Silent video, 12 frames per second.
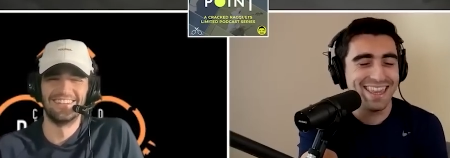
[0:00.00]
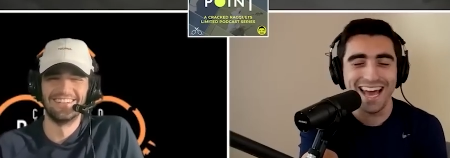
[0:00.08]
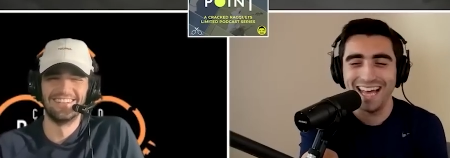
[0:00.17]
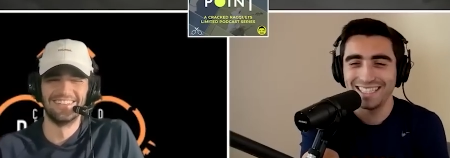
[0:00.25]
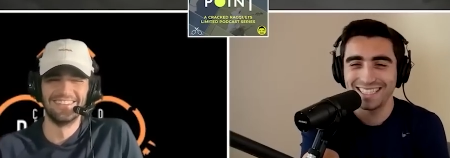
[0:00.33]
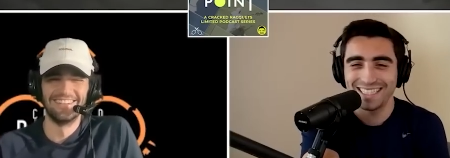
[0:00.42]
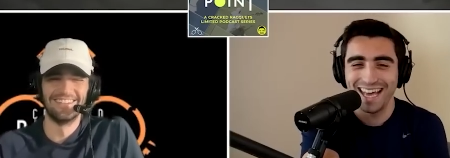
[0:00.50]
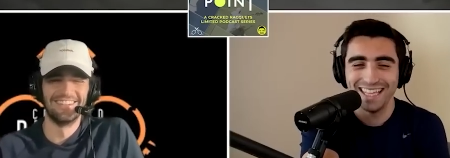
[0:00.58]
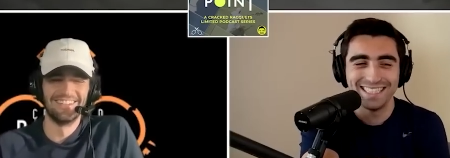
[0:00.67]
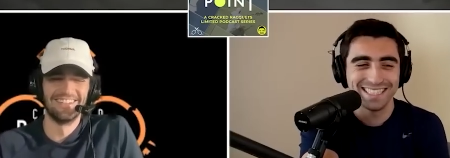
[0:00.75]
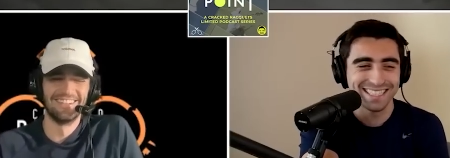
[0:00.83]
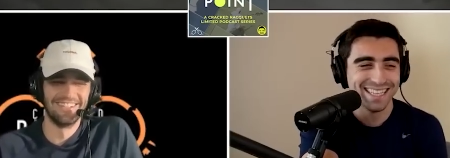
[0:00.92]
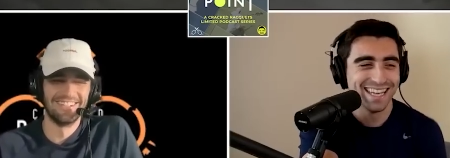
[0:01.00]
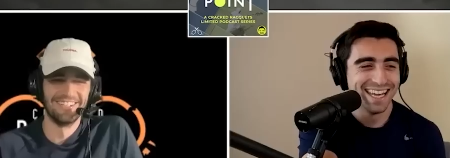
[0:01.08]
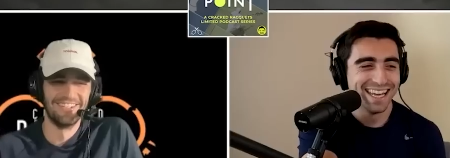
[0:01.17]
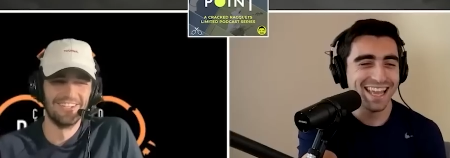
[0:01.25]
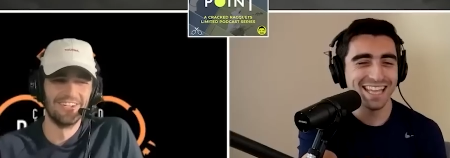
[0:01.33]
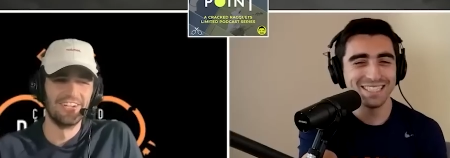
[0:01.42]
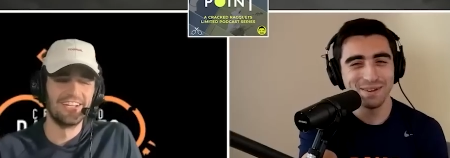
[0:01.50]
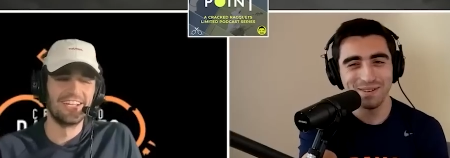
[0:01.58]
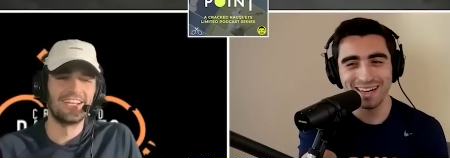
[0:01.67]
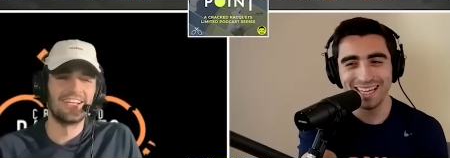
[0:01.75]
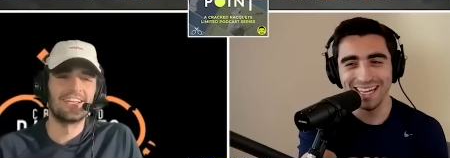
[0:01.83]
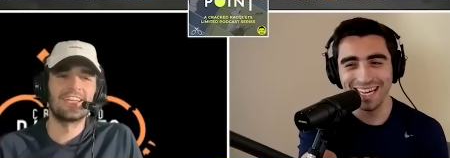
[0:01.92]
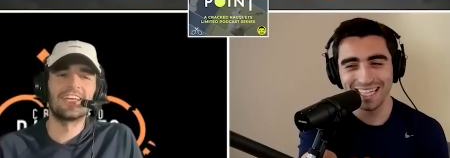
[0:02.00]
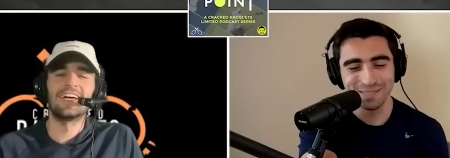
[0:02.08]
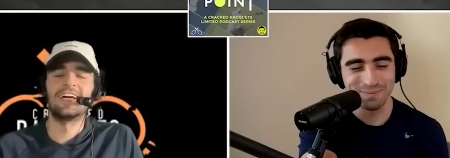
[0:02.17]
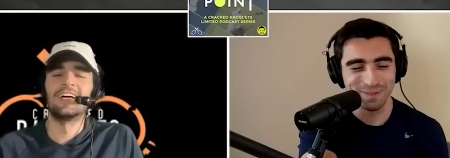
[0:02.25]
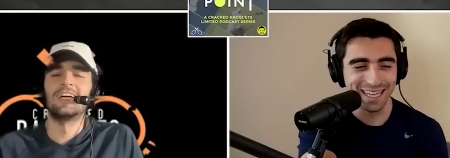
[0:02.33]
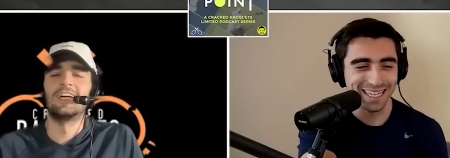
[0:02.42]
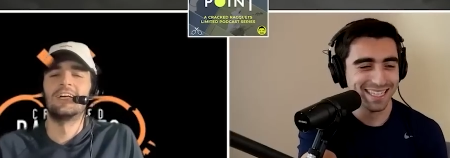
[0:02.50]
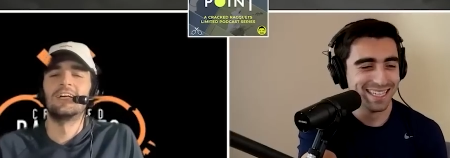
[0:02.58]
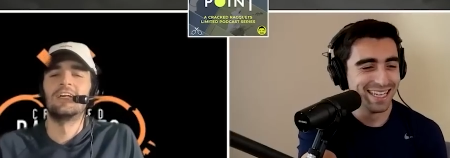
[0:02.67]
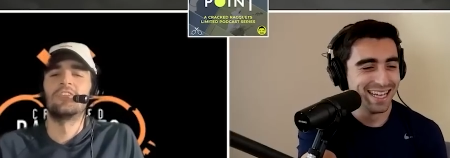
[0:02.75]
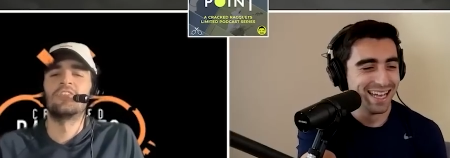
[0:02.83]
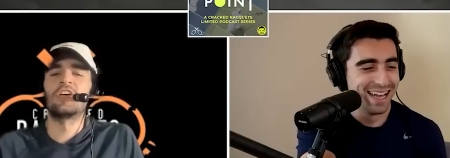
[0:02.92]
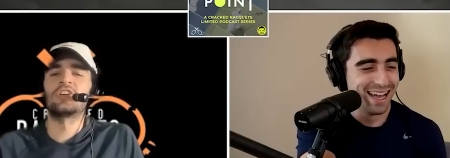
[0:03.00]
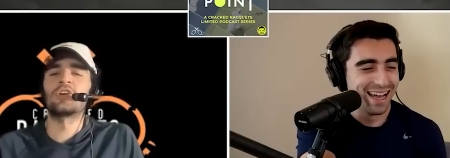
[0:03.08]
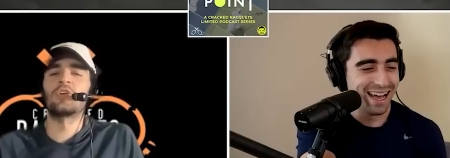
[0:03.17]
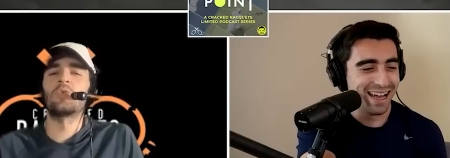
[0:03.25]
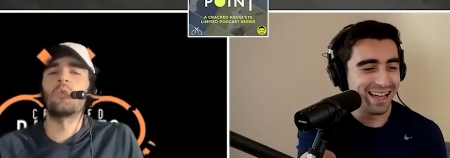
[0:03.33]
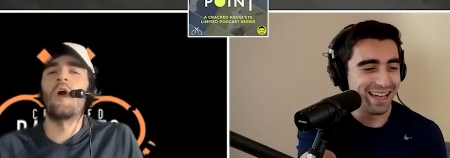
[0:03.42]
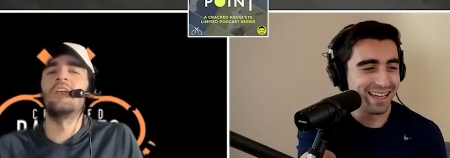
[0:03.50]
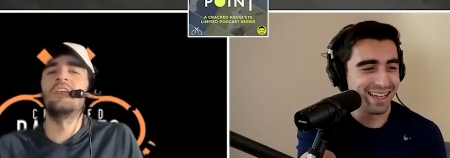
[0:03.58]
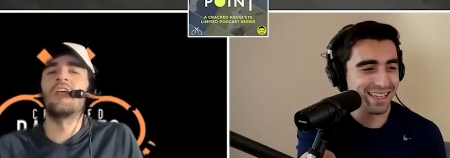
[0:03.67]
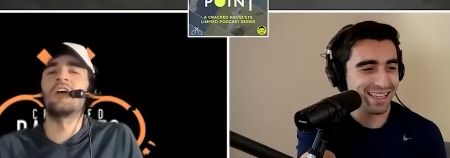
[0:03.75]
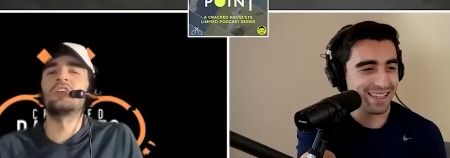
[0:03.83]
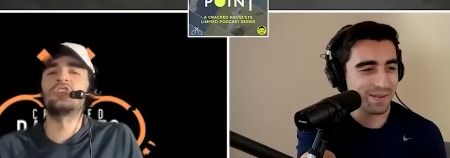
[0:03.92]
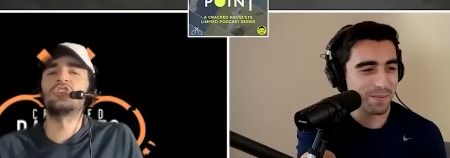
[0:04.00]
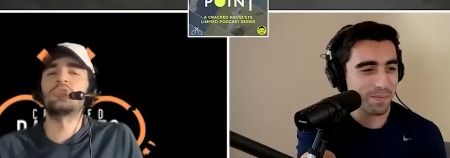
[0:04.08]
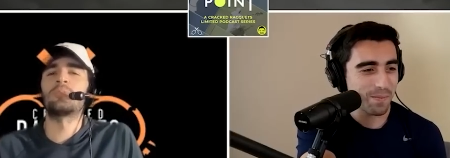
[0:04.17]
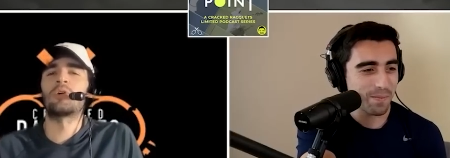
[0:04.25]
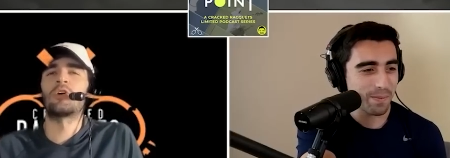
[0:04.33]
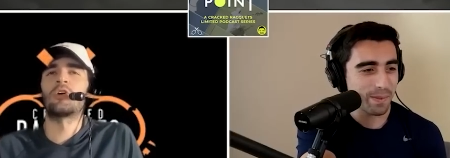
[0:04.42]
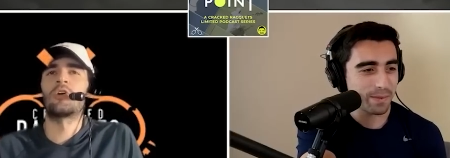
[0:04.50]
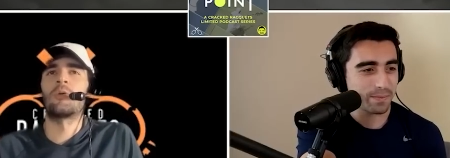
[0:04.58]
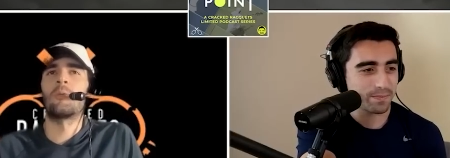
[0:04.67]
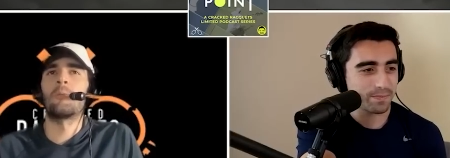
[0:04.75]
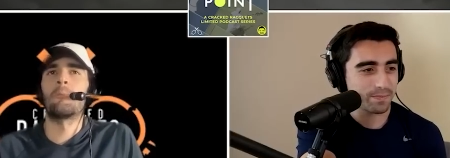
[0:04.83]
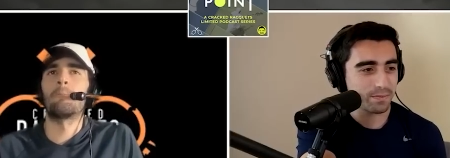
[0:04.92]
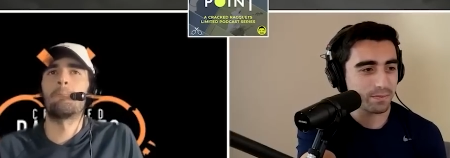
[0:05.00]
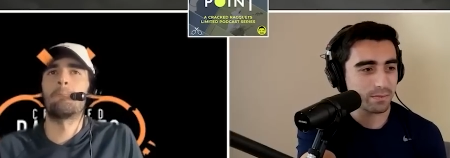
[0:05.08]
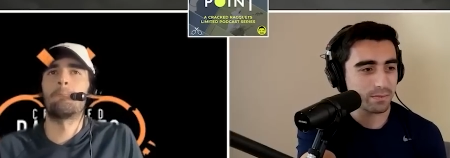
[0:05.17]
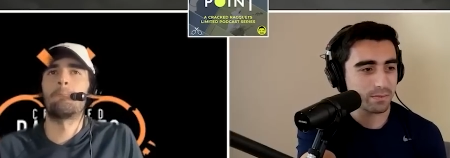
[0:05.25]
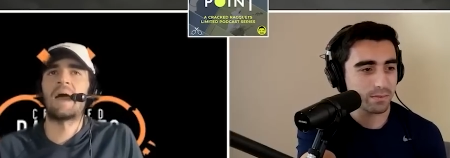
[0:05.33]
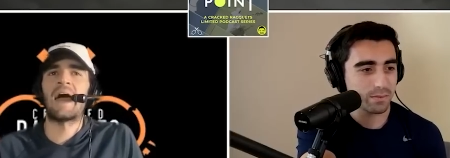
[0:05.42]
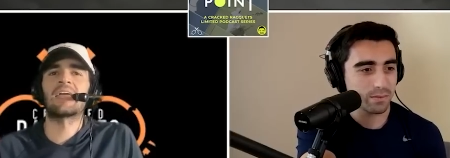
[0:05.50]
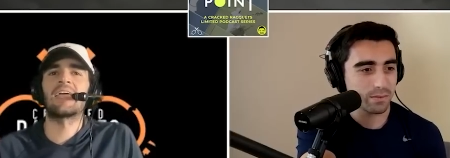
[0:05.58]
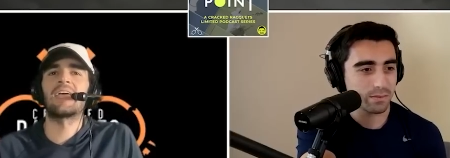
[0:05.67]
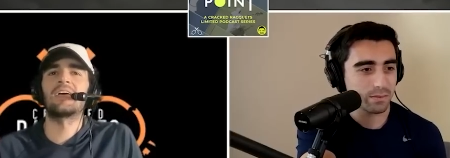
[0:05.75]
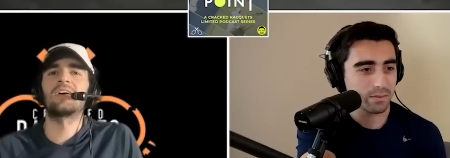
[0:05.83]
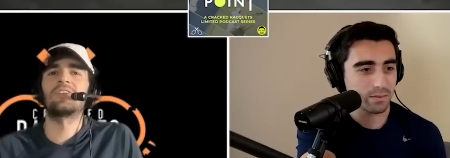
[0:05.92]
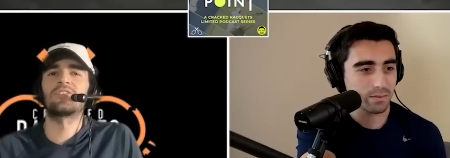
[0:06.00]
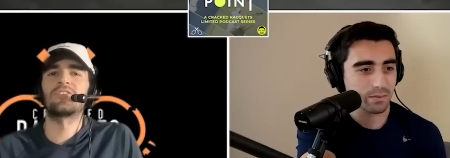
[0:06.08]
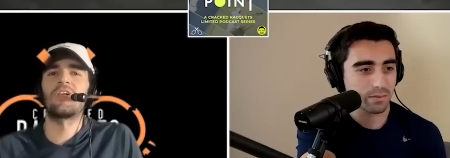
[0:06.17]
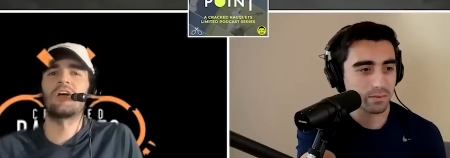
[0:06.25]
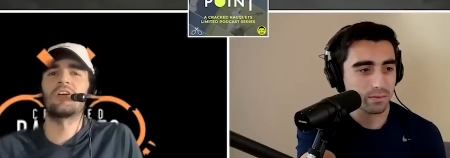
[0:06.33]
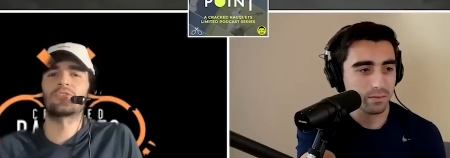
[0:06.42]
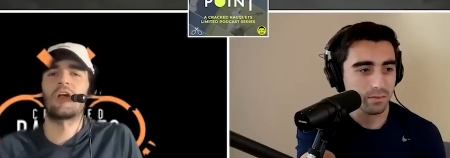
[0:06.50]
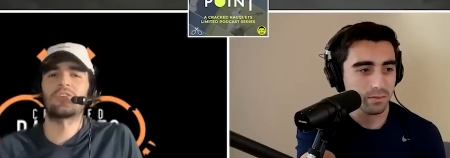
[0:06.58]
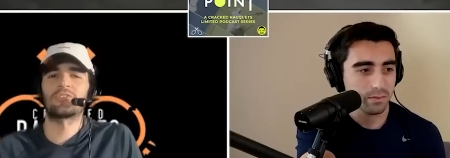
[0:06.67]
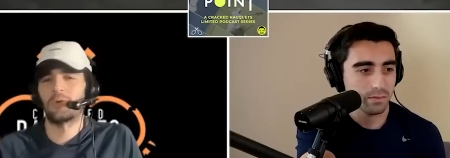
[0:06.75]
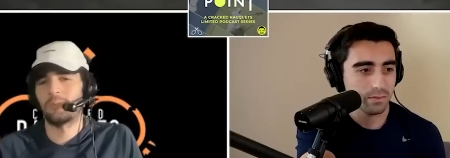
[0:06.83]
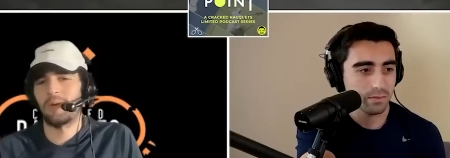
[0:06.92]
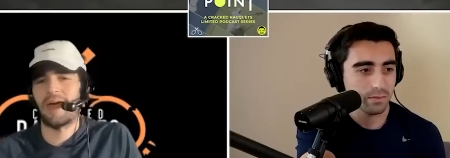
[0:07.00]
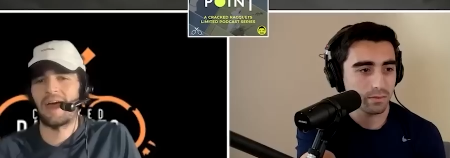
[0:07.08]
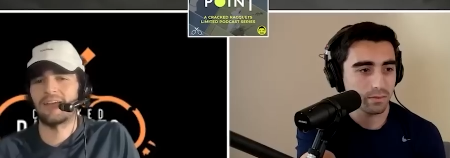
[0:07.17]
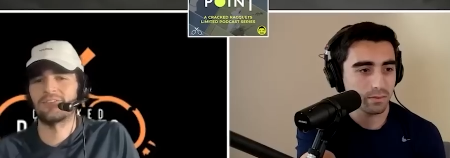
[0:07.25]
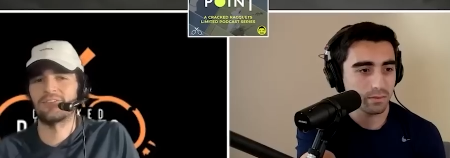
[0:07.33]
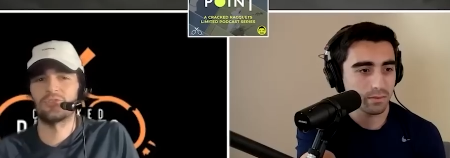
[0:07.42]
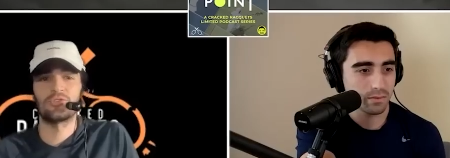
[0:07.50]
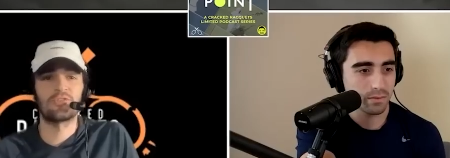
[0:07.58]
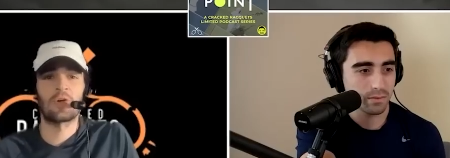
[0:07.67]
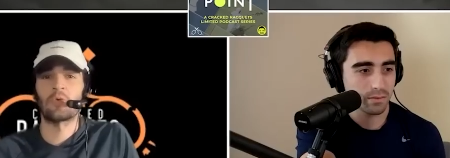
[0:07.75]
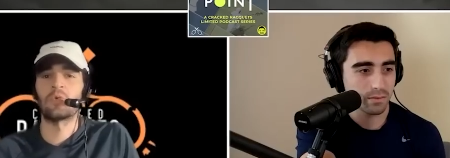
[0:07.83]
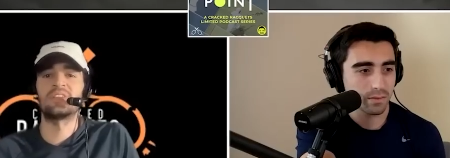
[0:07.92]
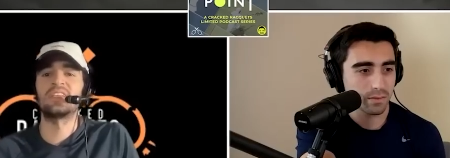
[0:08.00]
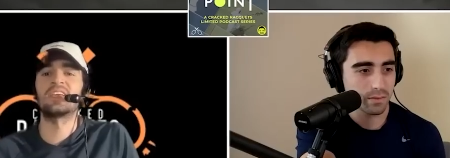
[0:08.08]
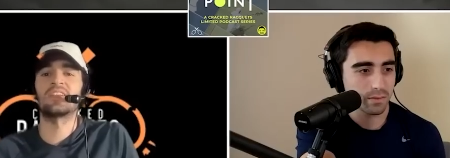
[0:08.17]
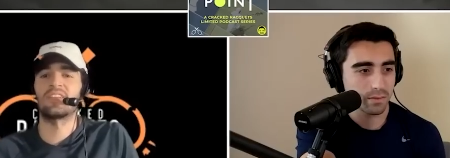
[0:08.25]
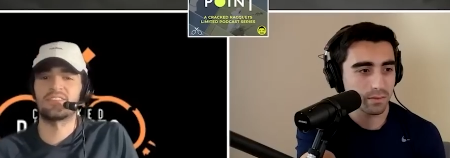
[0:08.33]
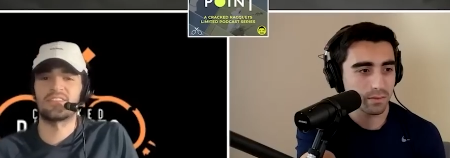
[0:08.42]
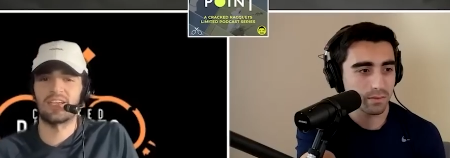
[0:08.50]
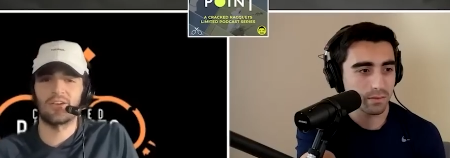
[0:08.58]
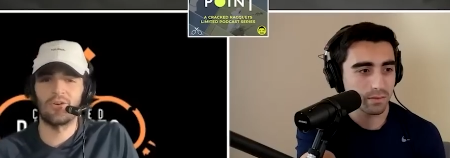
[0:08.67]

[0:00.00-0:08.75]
Speaker 1: that's that's that's what we're gonna yeah. explain.
Speaker 2: They showed one nice Jabeur backhand slice cross court pass. She found a ridiculous angle.